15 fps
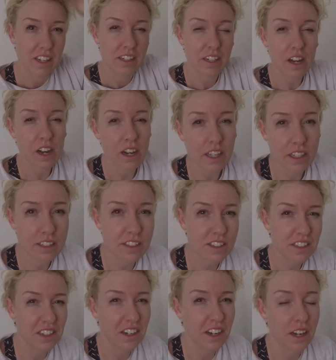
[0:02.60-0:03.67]

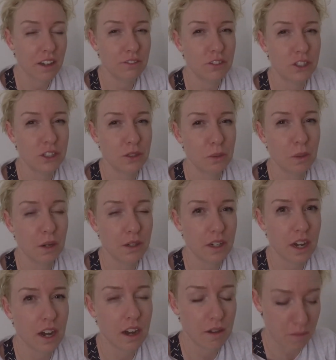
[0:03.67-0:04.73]
Guys, I've just woke
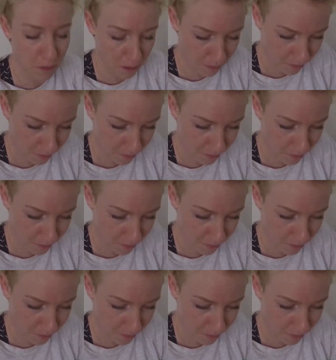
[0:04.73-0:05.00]
up.